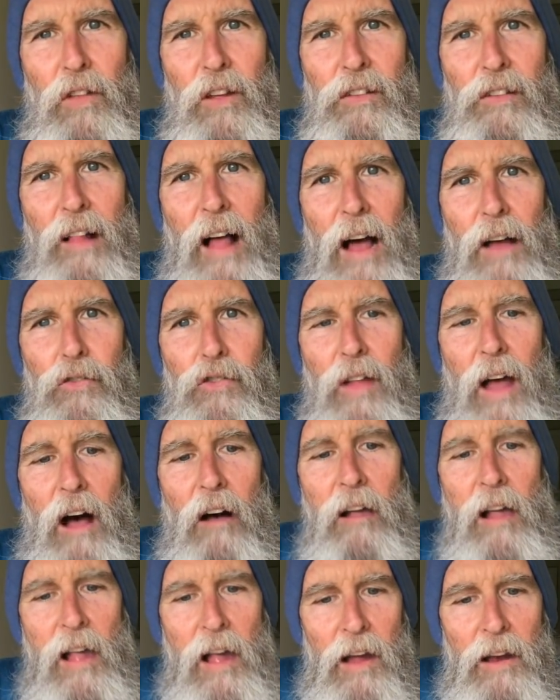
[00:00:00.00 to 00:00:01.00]
of this
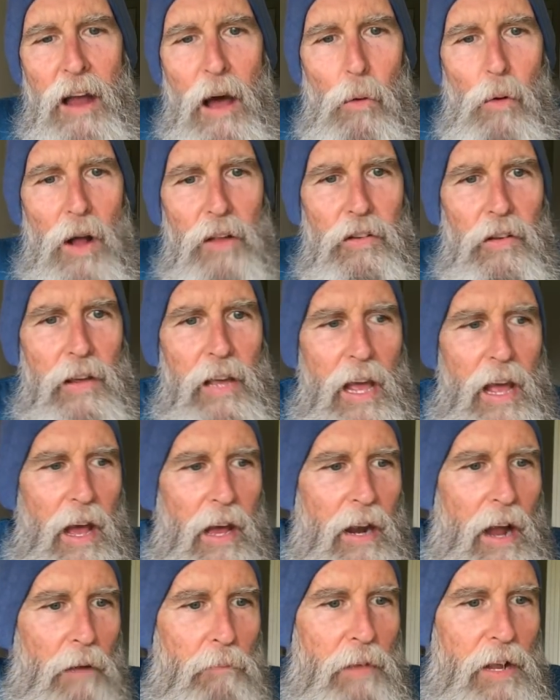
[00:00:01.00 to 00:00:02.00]
lifestyle. Now, once
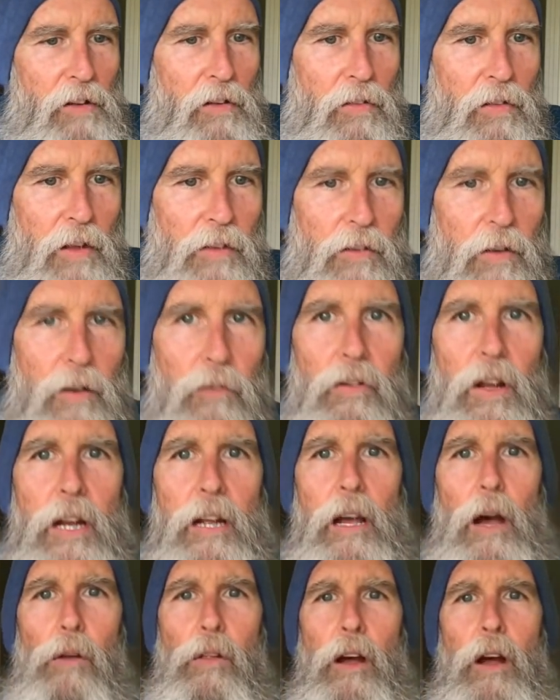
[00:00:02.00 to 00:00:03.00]
again, I mentioned this in a
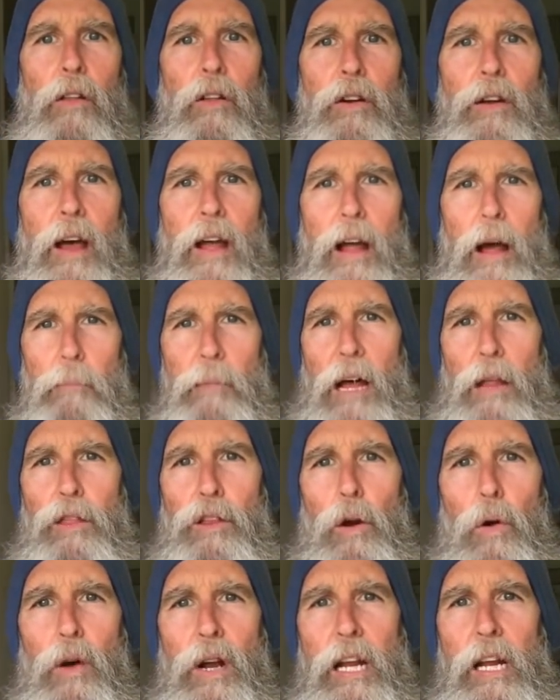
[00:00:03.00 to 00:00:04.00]
video the other day. I'm not
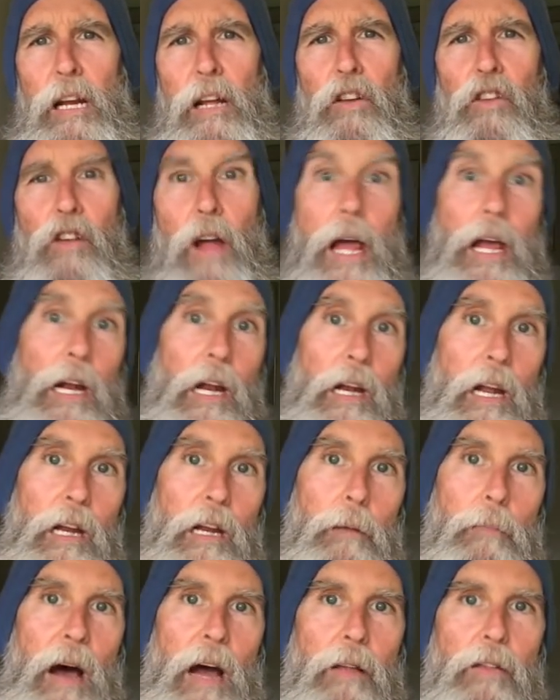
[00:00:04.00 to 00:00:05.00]
throwing any shade at
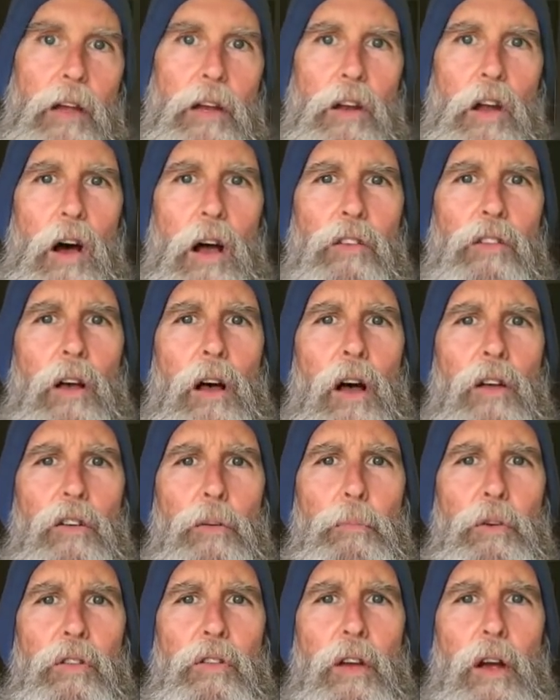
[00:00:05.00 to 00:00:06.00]
anybody that does
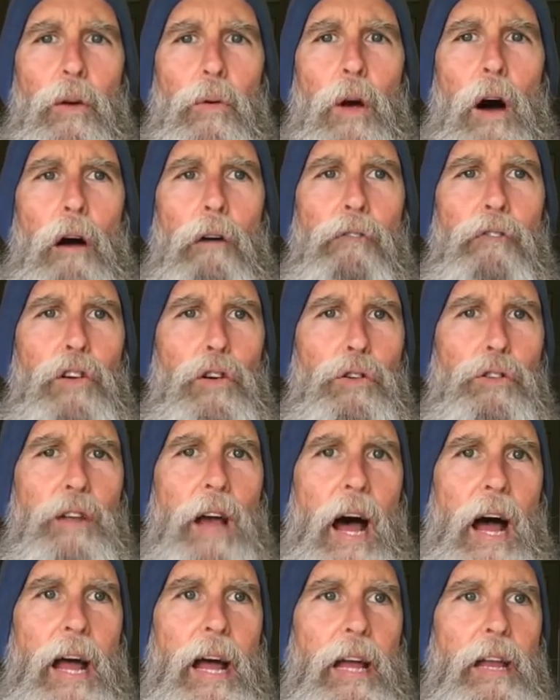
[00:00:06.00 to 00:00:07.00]
100% raw food
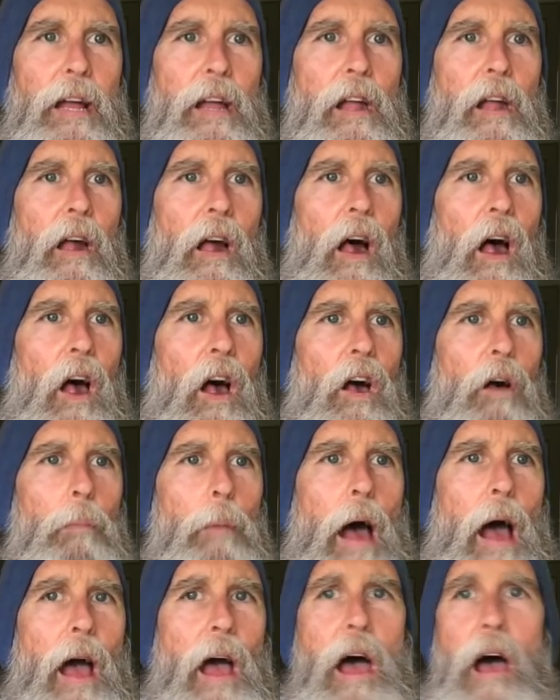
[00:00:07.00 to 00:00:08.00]
diet.
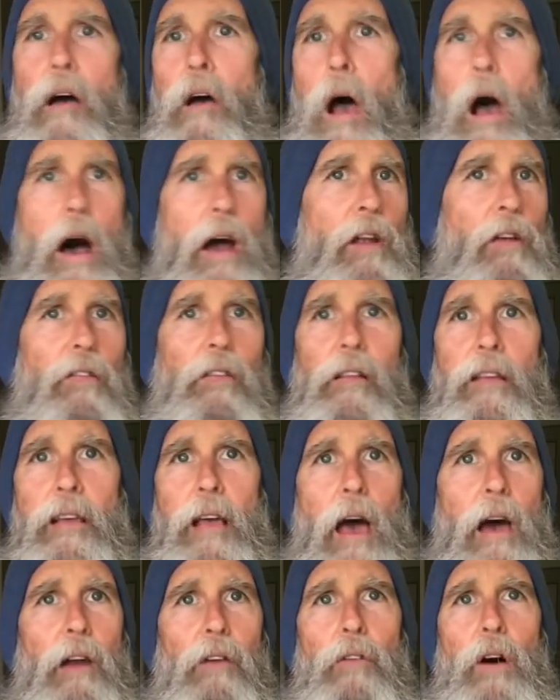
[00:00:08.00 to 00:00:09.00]
Um, I
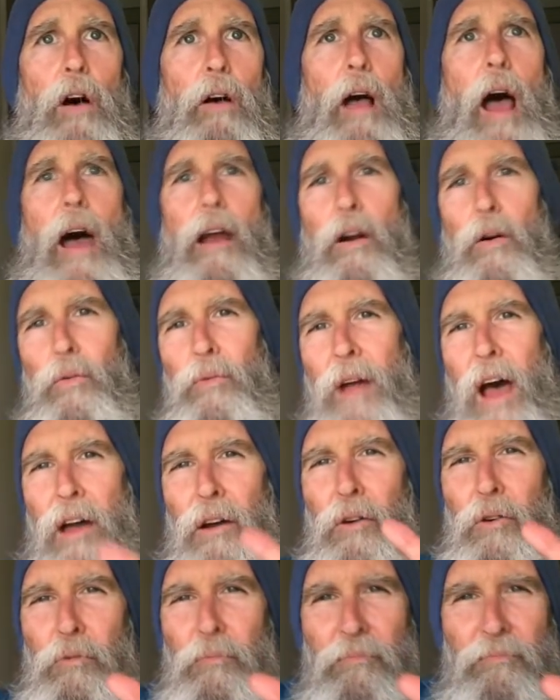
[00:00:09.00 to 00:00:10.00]
honestly, out of all, I don't, I
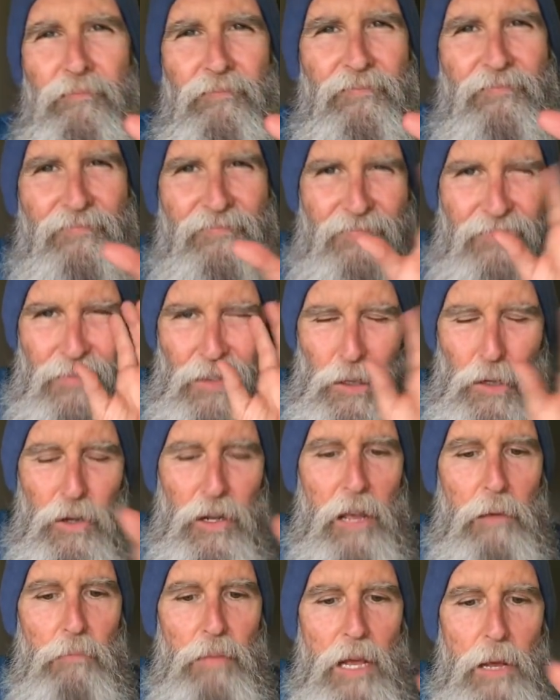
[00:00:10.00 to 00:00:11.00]
don't
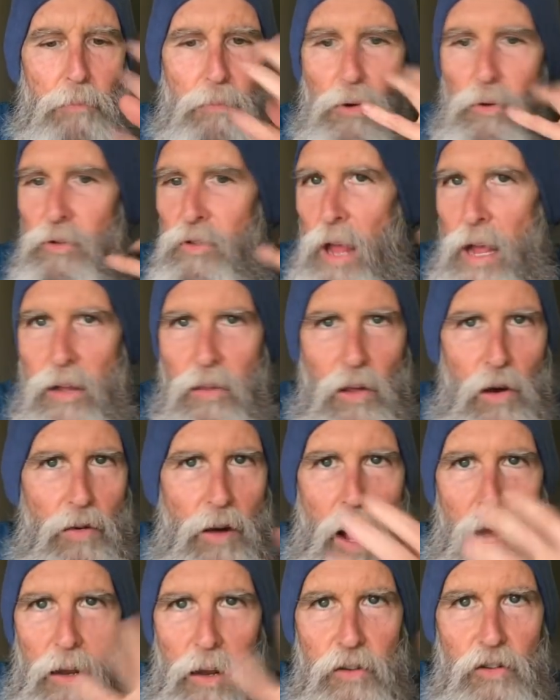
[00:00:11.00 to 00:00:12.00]
look at people, take their
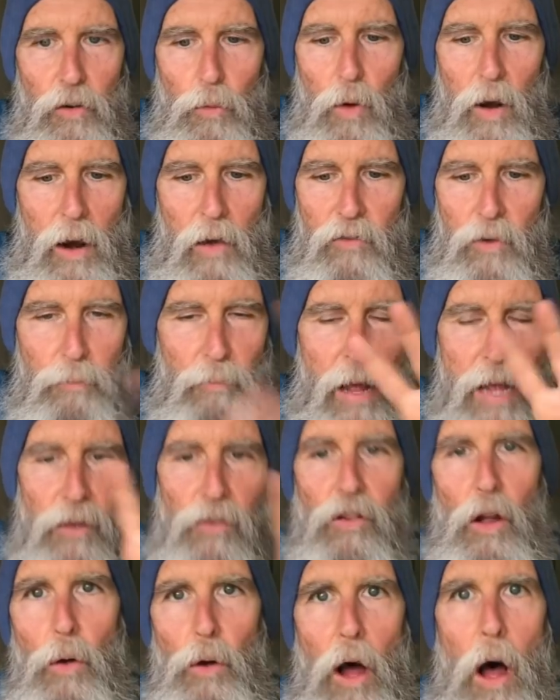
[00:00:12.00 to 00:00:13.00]
knowledge or whatever
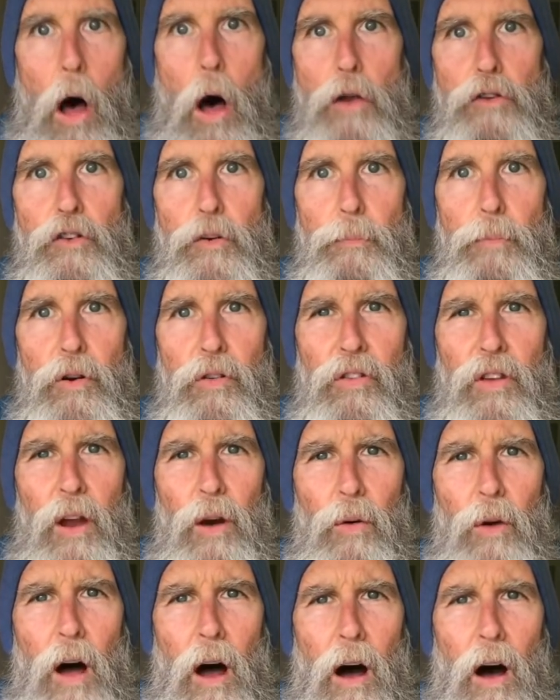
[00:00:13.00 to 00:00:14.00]
based on
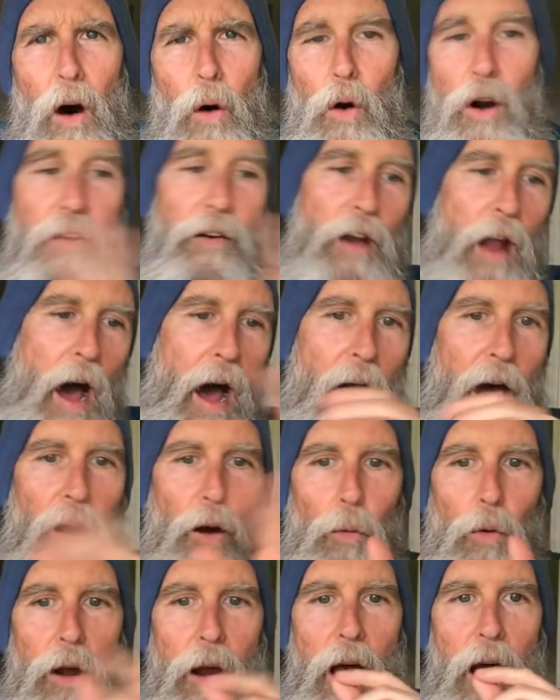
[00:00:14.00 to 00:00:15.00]
100% raw or not
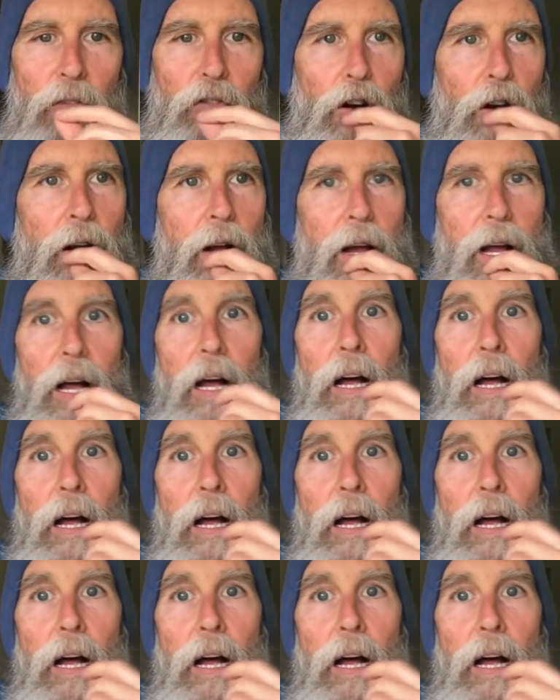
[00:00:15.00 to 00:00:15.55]
or whatever.